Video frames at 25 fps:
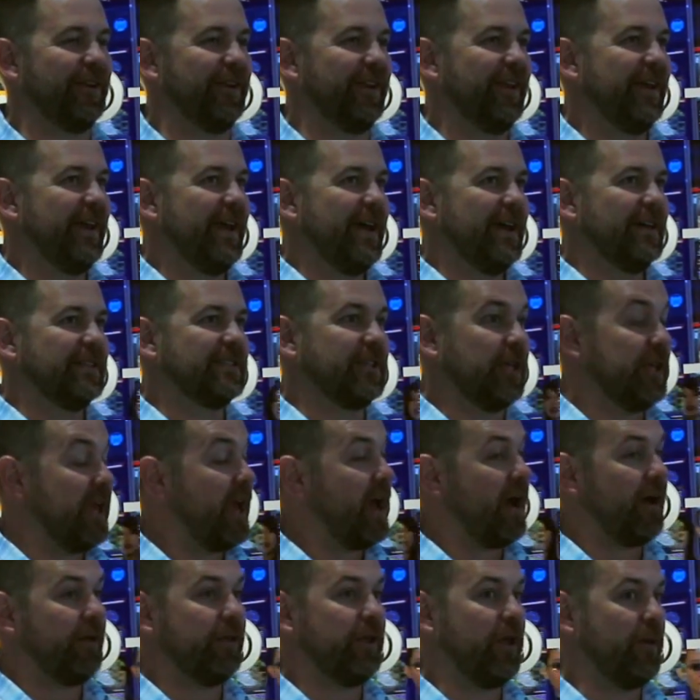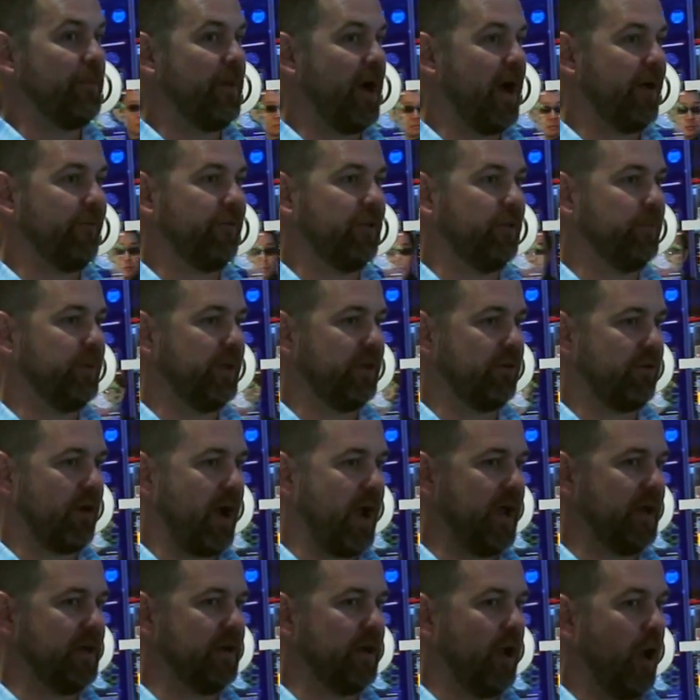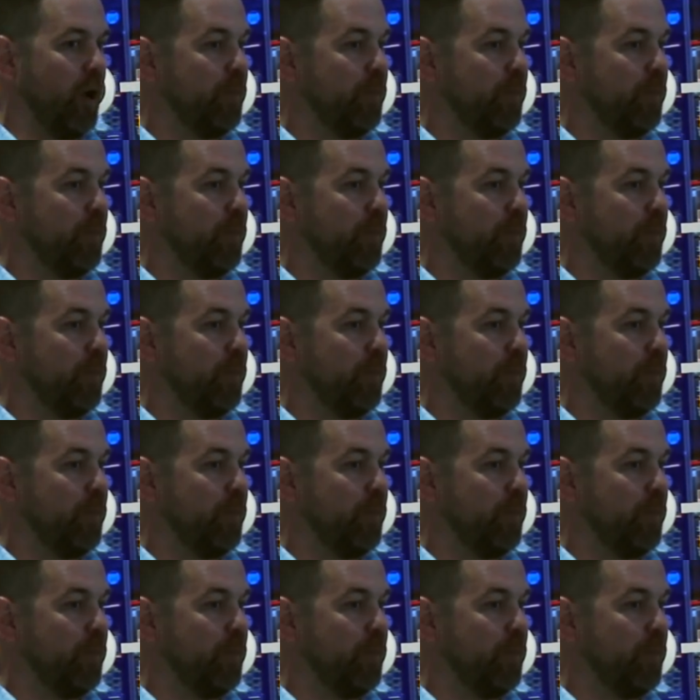And so yeah, Marvel have been great and